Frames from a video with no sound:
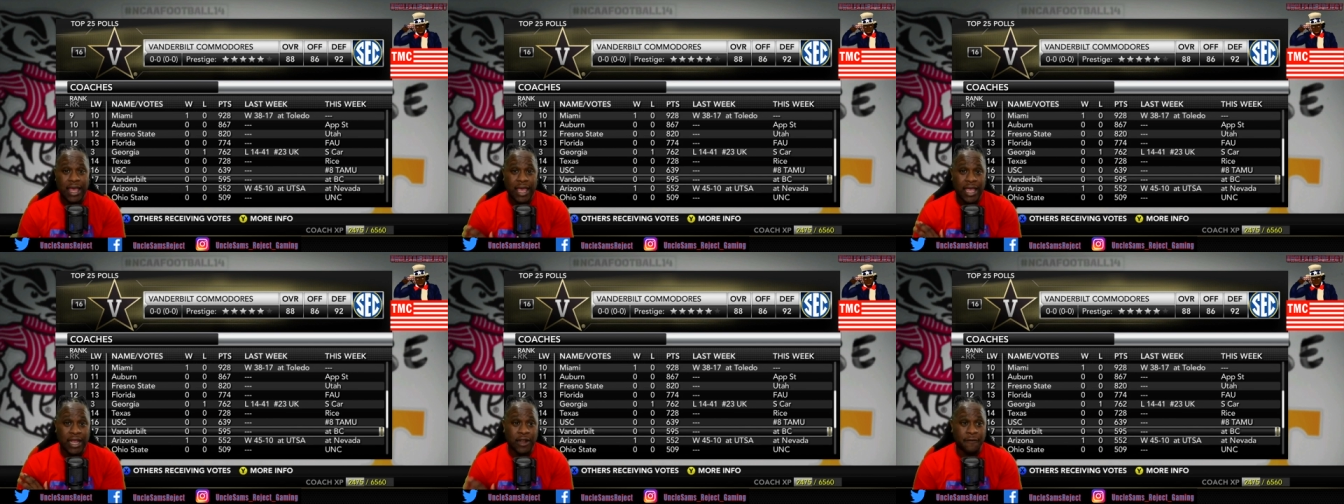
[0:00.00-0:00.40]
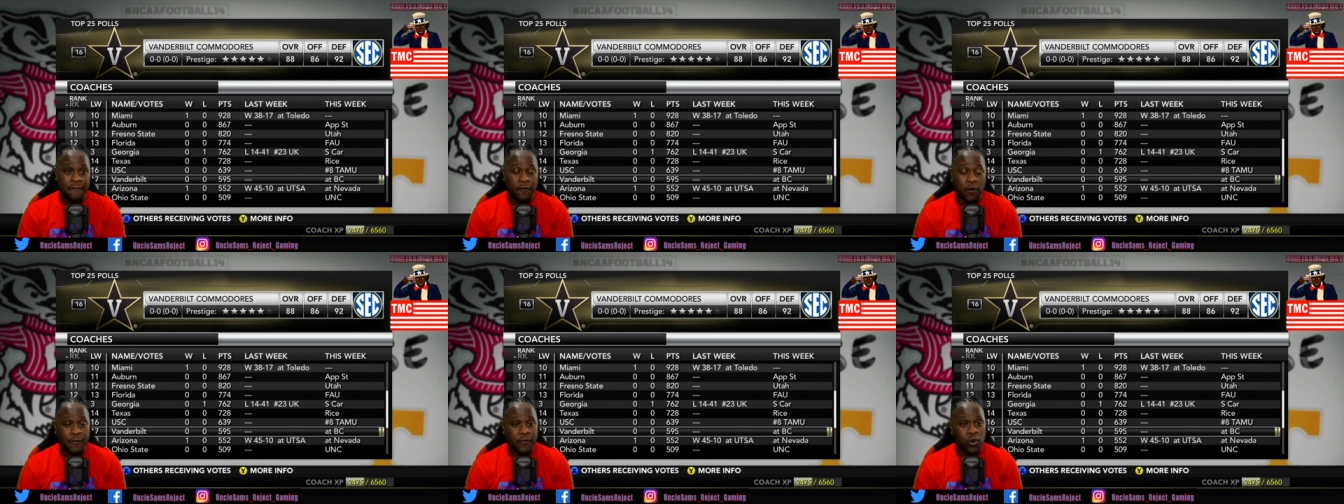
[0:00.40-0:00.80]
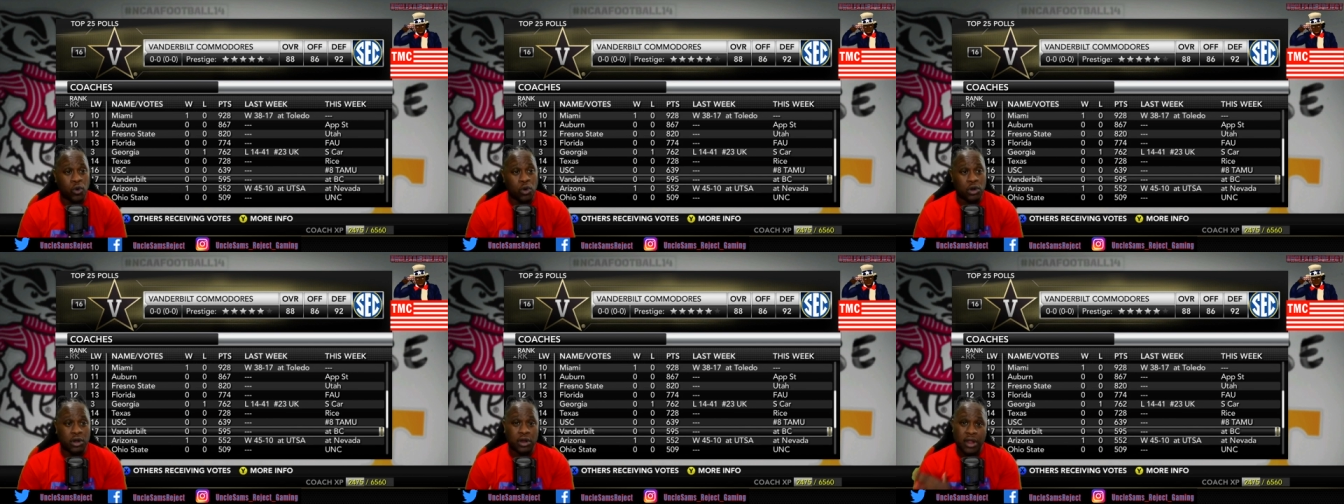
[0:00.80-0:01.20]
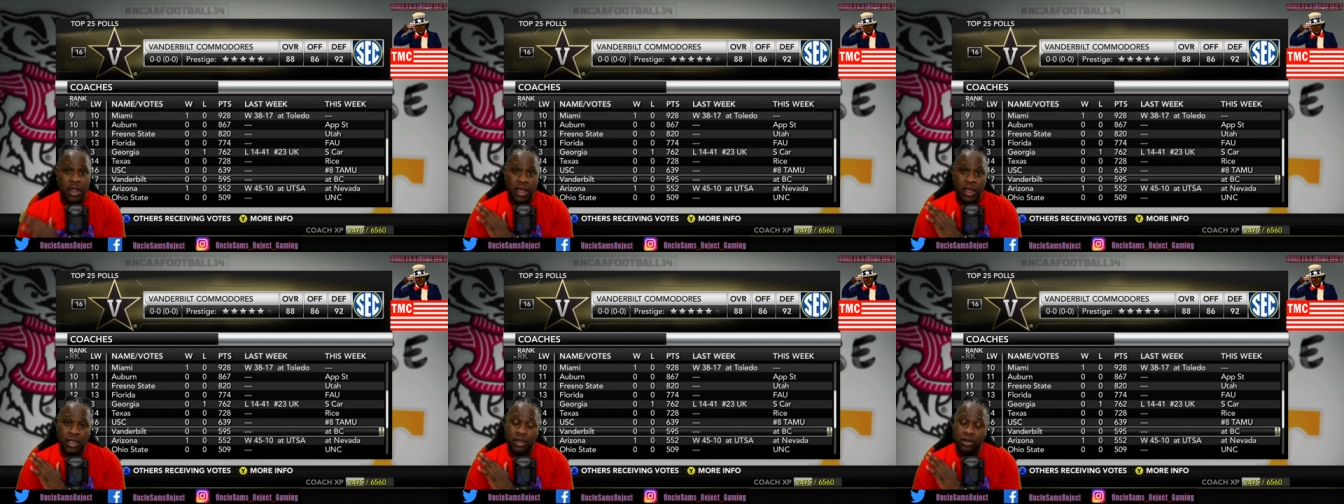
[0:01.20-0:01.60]
in the fourth quarter
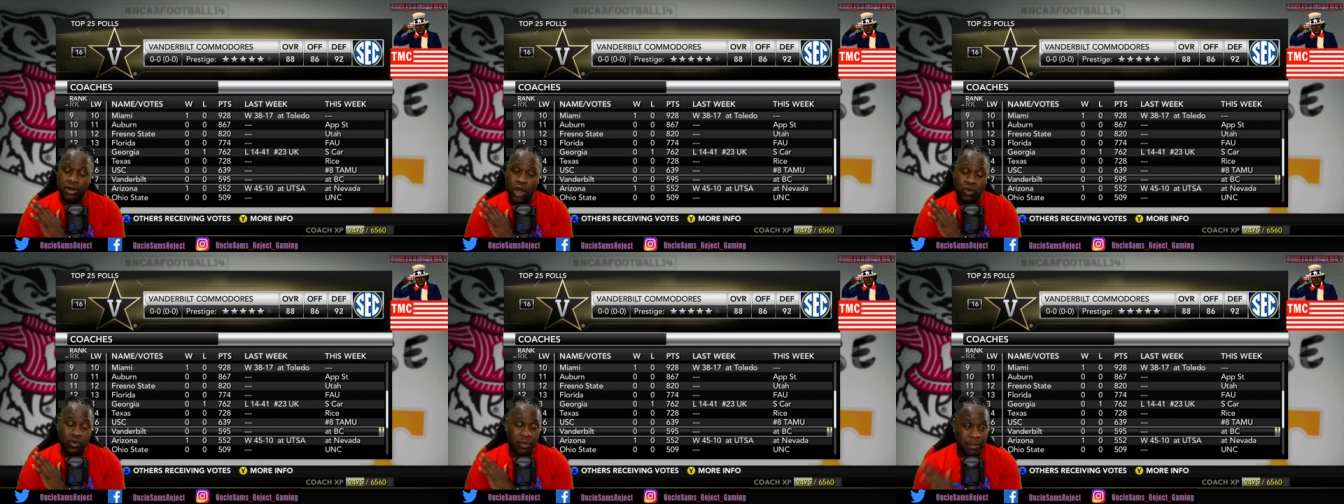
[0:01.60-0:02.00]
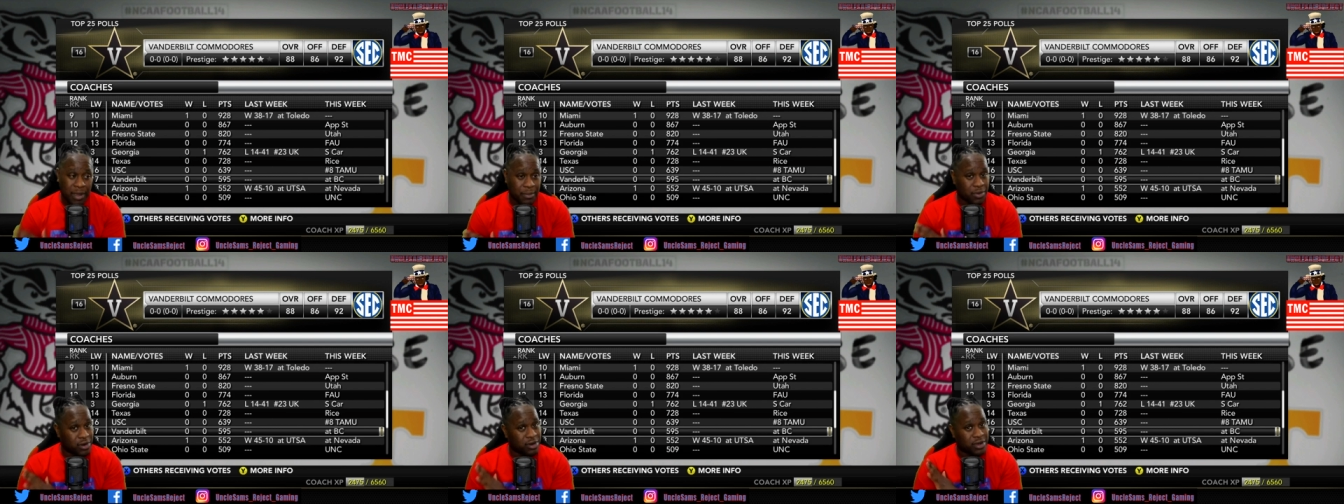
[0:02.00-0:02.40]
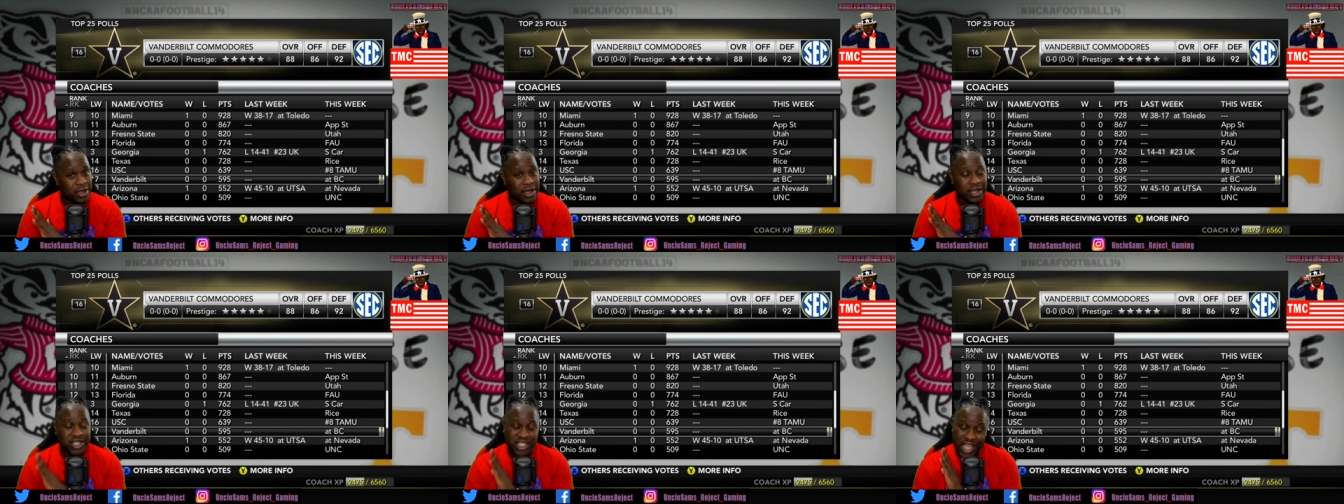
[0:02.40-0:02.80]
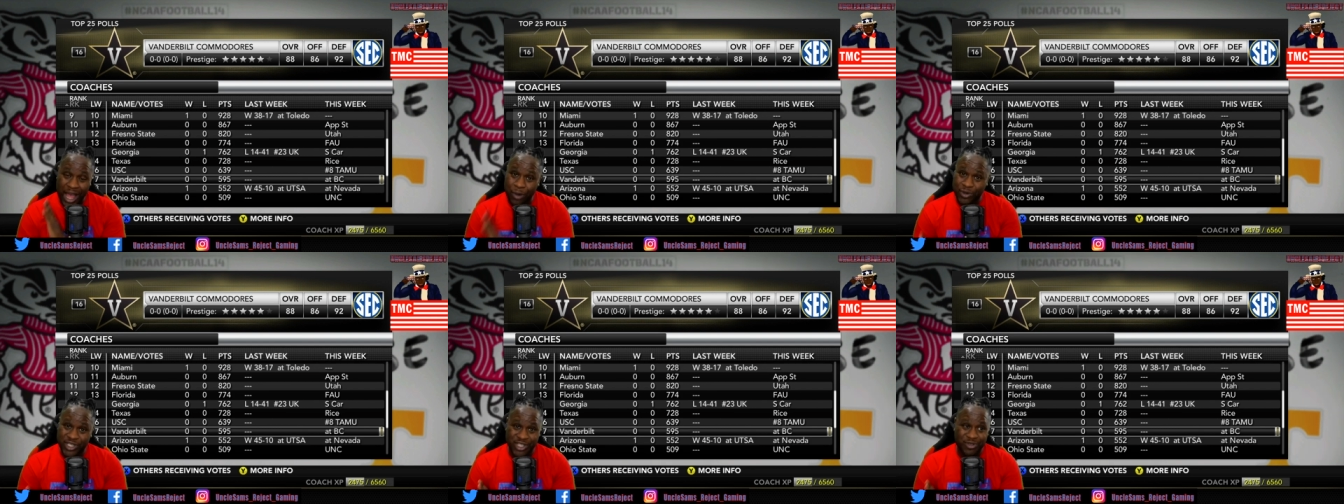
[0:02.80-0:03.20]
you know remember
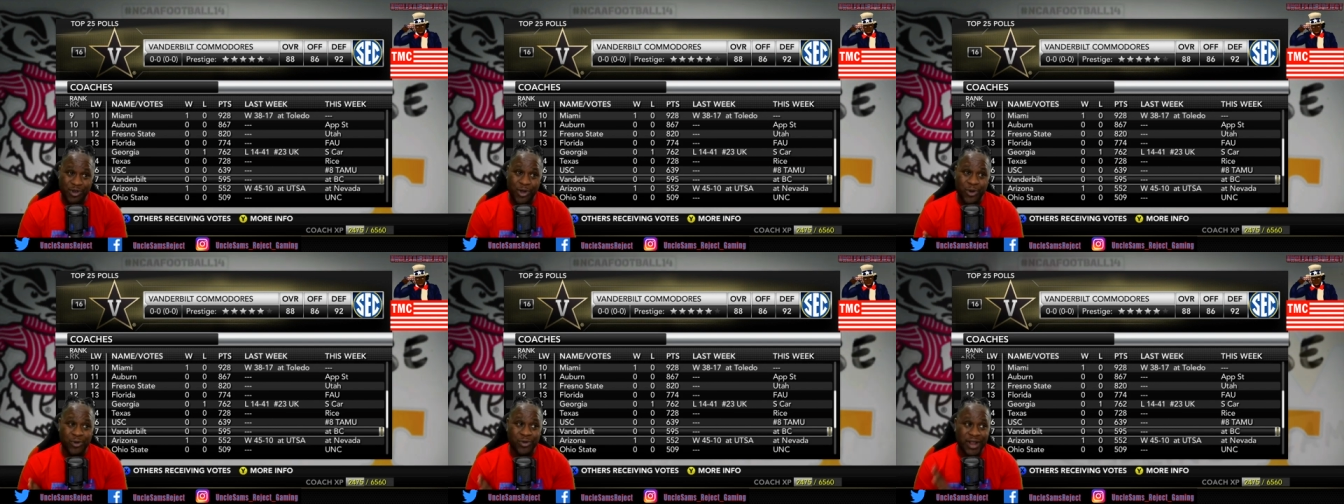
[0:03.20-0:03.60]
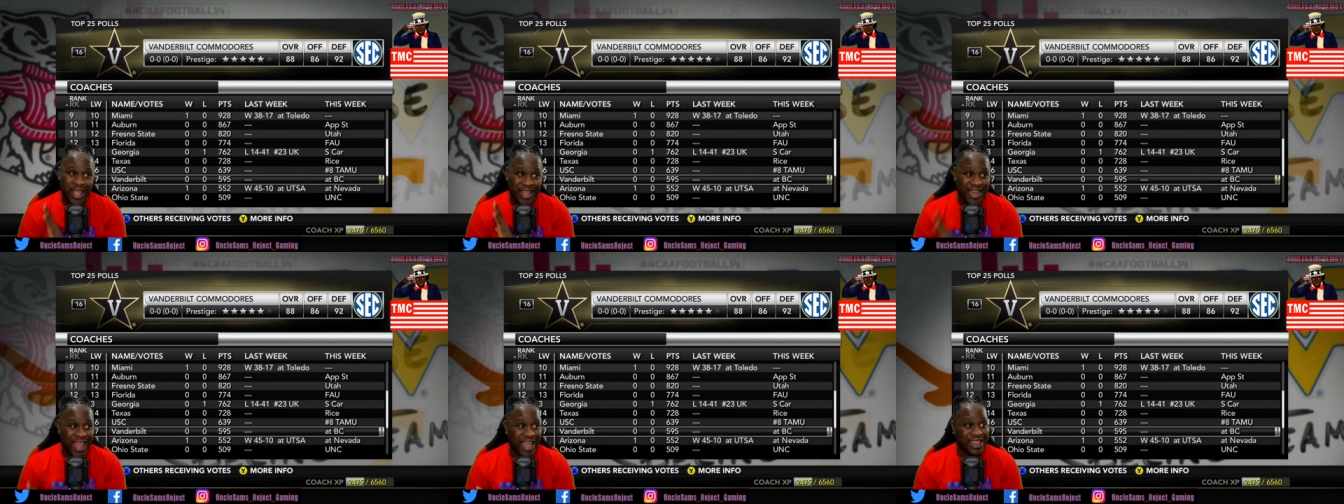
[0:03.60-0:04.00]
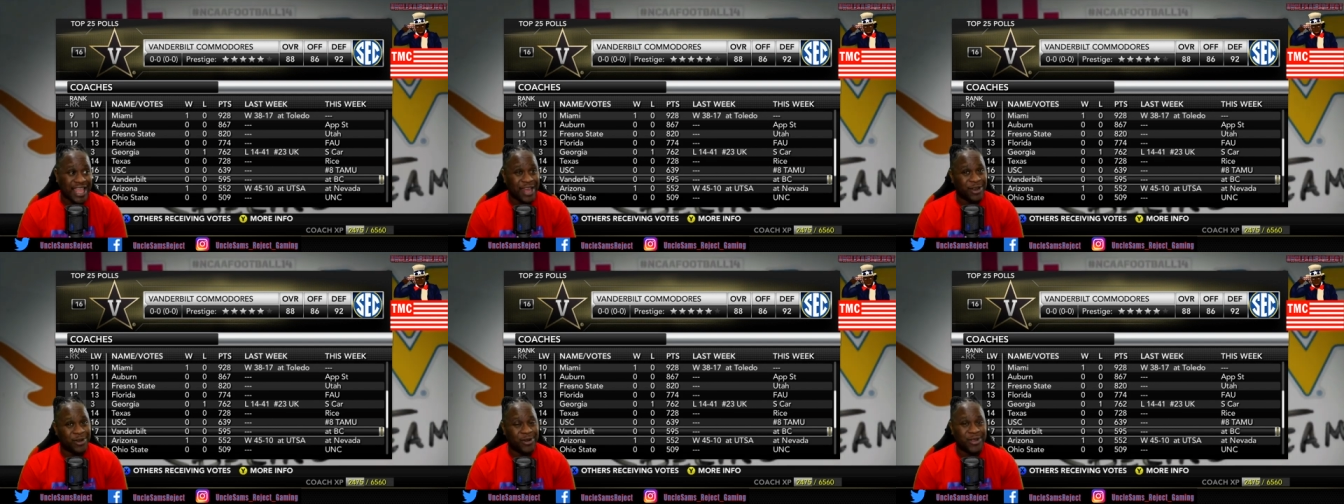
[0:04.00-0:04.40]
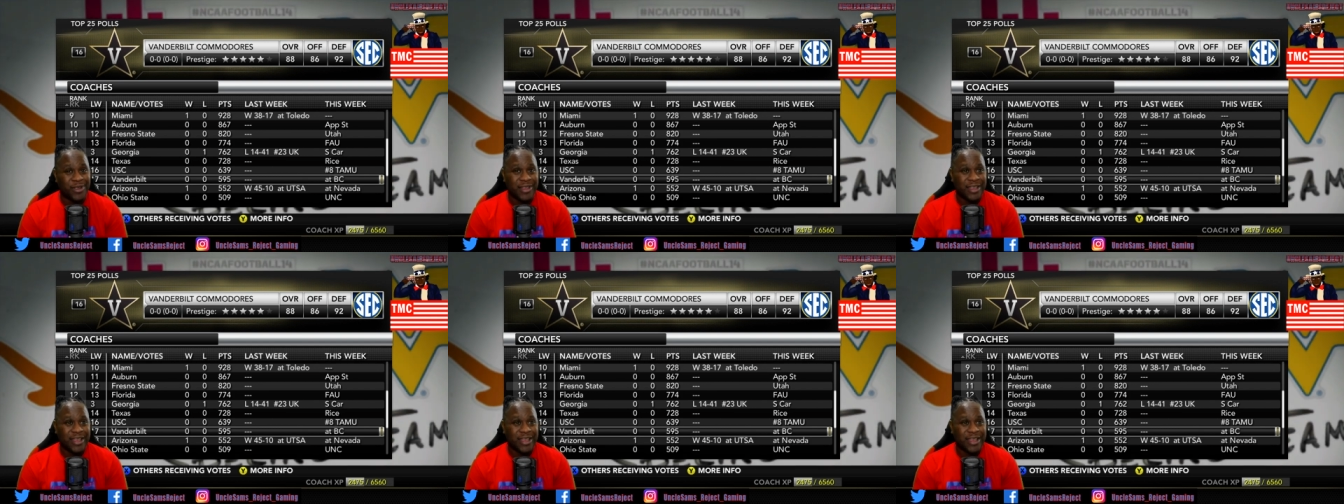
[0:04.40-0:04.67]
shot was thrown in that letter